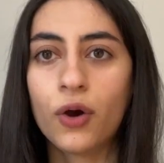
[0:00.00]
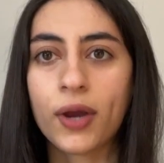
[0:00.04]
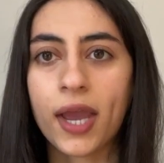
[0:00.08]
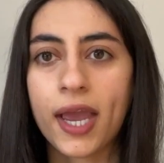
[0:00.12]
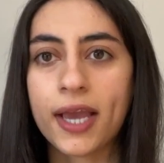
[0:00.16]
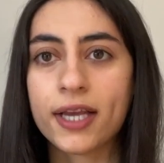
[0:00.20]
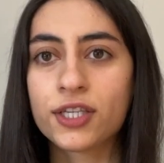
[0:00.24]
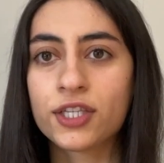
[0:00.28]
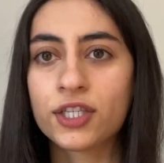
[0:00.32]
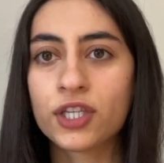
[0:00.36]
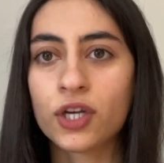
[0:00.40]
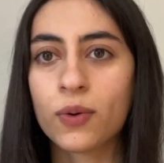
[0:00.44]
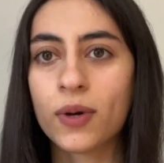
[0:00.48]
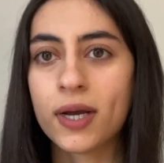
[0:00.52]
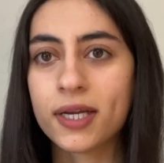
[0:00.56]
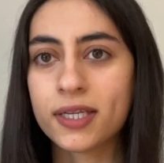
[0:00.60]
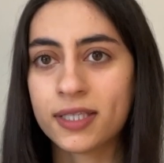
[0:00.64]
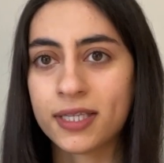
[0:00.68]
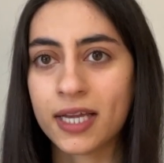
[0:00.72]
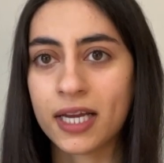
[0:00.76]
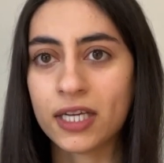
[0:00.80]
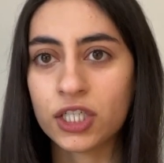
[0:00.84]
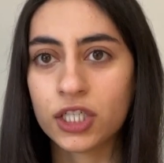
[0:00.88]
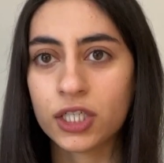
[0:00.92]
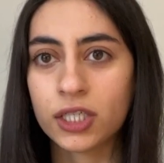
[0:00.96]
Okay, so
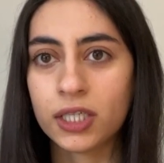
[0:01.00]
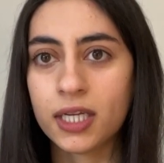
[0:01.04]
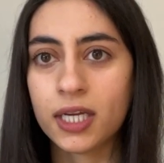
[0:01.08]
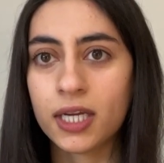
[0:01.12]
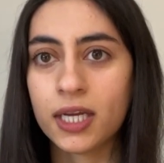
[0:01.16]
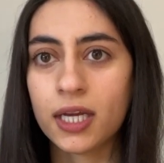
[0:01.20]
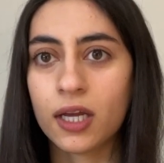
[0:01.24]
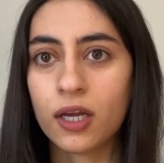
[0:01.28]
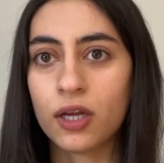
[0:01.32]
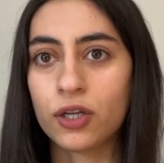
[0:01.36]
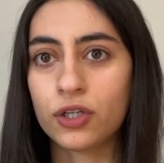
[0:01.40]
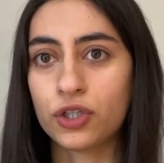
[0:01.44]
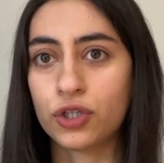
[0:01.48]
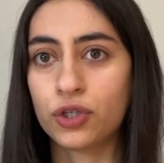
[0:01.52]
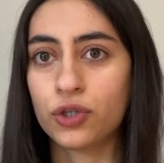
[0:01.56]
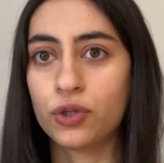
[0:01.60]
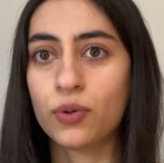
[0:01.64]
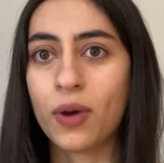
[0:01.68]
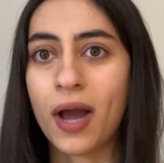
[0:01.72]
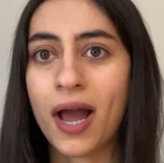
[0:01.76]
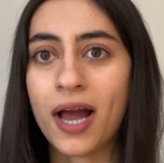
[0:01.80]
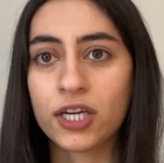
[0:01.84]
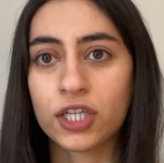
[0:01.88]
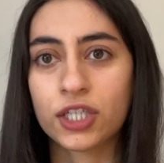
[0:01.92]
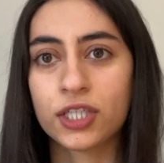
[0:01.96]
essentially, to
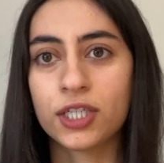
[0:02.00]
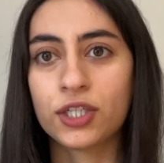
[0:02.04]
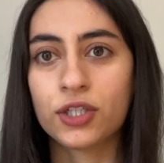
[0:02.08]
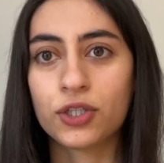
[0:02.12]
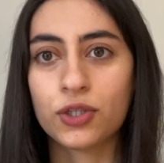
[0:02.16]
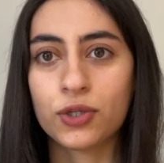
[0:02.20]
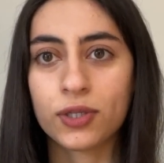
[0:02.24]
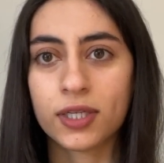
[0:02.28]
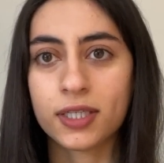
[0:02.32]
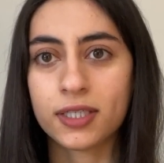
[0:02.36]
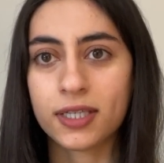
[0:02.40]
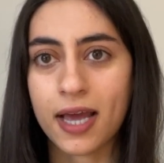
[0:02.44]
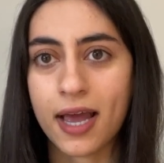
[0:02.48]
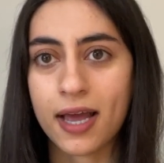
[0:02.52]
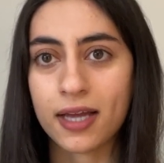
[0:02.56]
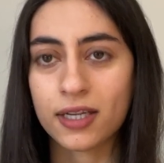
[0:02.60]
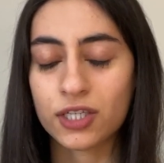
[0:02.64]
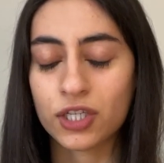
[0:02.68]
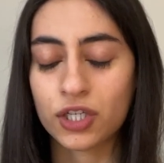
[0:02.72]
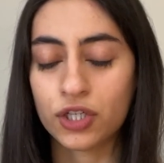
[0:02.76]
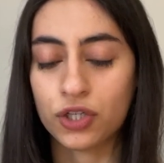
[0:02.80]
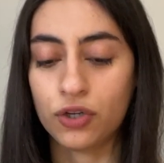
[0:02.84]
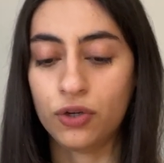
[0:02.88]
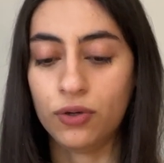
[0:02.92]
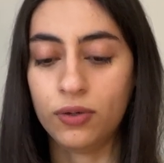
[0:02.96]
actually do the
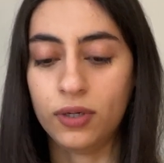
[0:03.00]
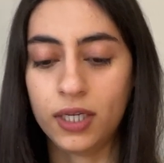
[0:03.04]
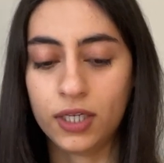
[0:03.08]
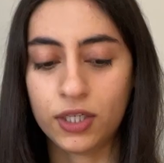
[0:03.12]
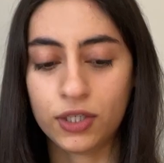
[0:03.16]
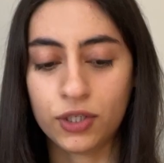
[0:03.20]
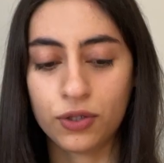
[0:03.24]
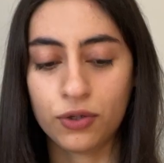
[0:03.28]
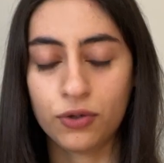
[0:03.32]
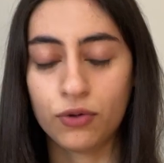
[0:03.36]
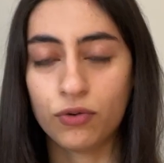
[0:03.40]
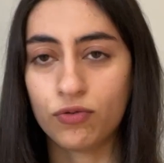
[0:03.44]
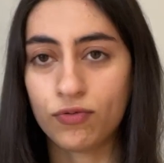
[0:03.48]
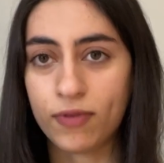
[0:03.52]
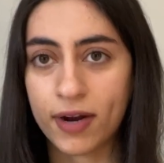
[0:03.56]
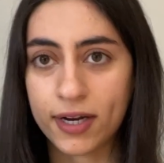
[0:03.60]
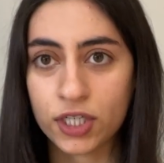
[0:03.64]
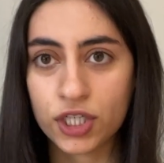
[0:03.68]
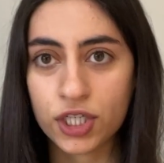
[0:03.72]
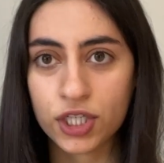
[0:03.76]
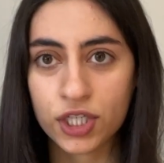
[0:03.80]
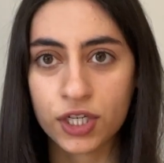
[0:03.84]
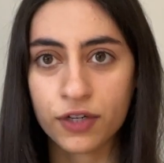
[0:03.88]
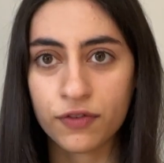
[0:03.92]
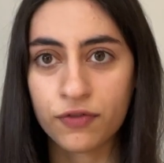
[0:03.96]
test, you need to
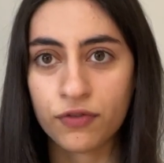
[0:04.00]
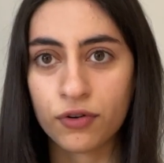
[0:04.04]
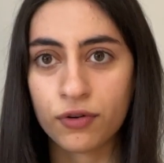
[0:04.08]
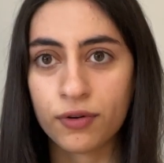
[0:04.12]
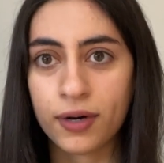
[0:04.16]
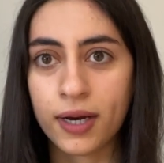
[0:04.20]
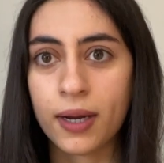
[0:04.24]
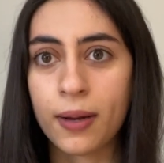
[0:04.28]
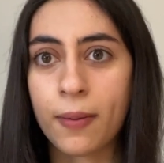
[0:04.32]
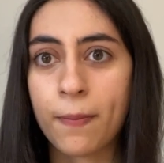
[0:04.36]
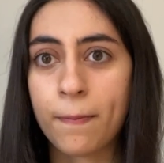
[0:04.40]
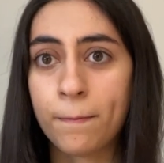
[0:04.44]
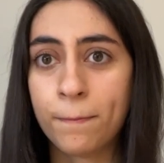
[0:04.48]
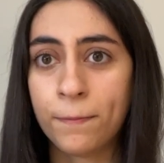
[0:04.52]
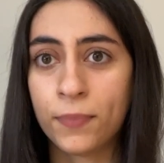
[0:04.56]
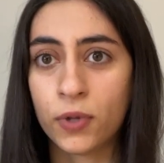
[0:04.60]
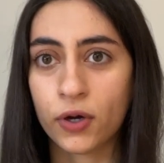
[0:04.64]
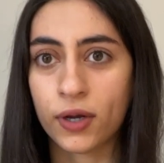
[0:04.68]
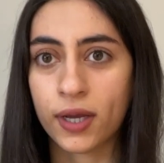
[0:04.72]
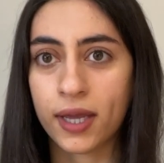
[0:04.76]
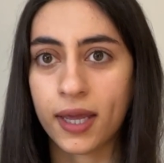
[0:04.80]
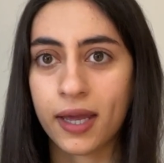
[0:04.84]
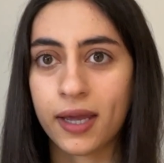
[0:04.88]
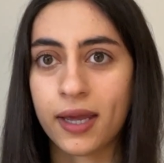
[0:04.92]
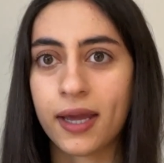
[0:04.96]
register for it,
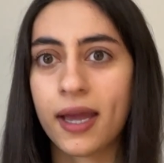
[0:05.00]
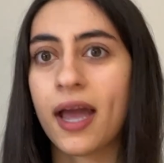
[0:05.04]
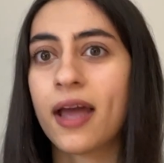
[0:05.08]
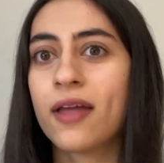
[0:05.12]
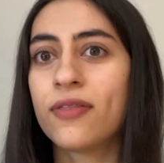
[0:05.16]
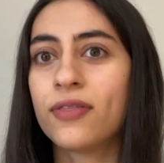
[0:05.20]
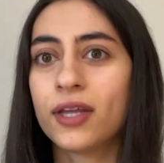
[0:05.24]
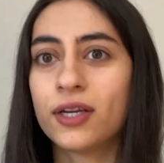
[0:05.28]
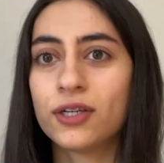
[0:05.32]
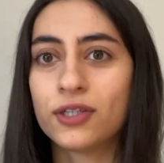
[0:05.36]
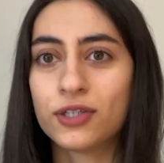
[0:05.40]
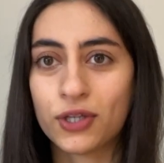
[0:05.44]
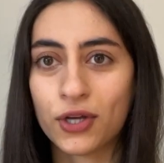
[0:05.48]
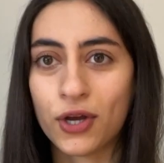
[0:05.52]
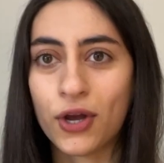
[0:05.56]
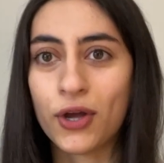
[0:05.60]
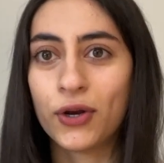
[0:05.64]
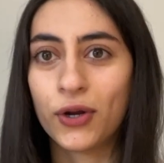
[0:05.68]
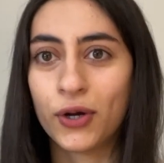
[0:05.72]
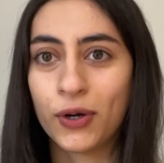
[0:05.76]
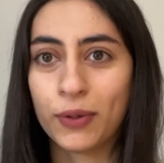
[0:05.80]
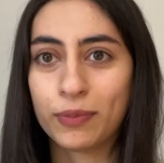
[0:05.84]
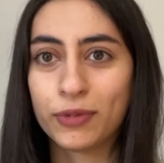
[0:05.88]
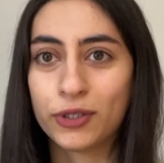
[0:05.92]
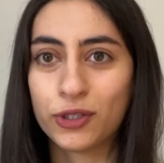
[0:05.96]
book it, and then turn
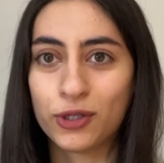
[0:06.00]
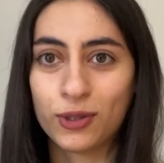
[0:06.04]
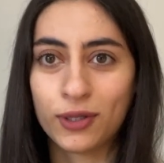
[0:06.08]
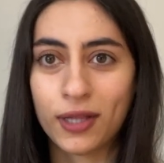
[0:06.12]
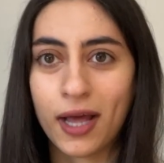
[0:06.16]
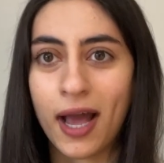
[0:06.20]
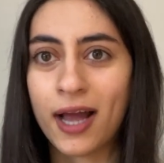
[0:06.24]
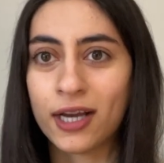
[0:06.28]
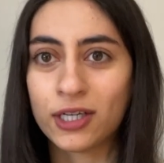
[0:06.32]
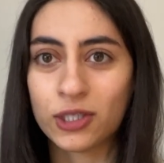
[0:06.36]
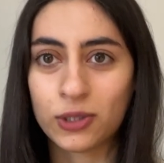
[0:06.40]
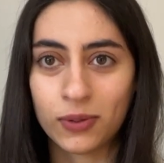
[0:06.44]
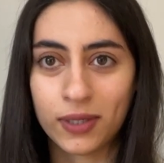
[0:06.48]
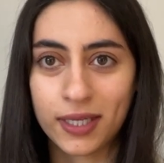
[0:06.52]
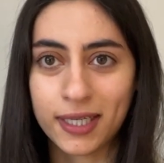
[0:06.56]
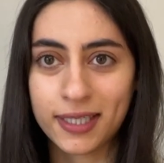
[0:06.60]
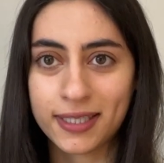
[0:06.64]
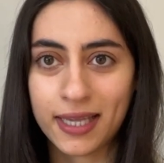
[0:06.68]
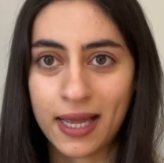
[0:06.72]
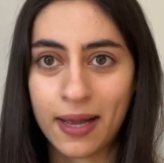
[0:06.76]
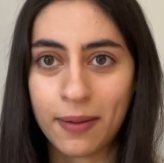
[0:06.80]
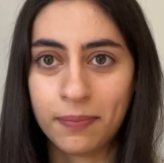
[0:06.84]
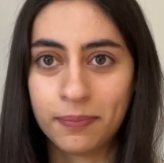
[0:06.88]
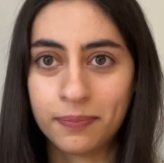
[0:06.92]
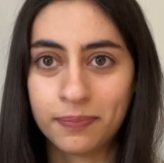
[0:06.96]
up to the actual
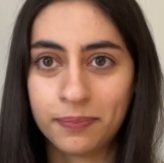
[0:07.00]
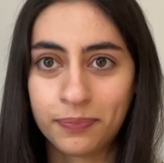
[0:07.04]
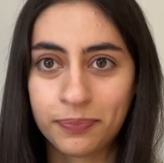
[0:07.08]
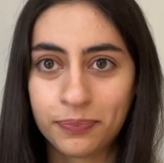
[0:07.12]
exam.